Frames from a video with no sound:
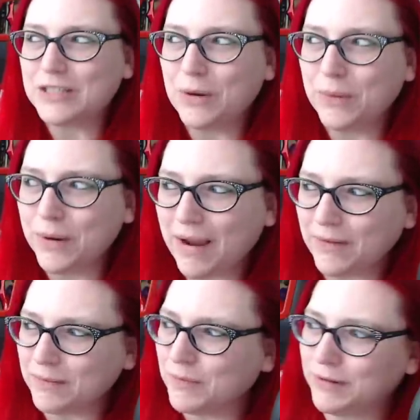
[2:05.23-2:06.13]
So we were
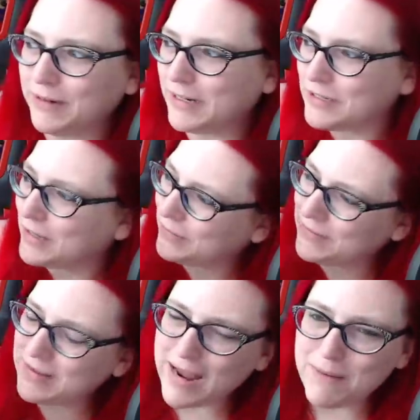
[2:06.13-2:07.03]
out murdering each other
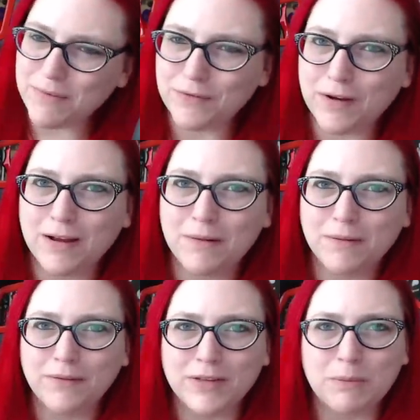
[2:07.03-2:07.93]
in the name
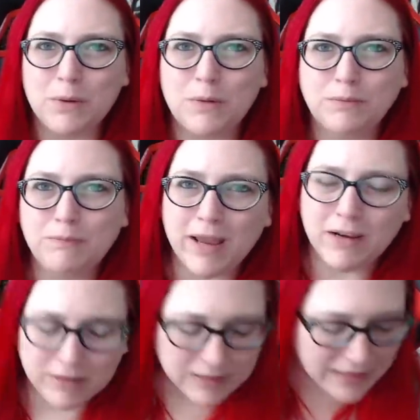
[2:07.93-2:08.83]
of Invisible
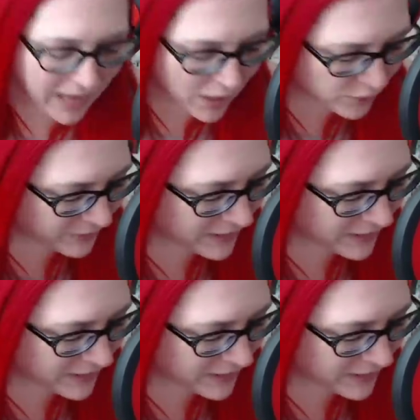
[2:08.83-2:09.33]
Man in the Cloud.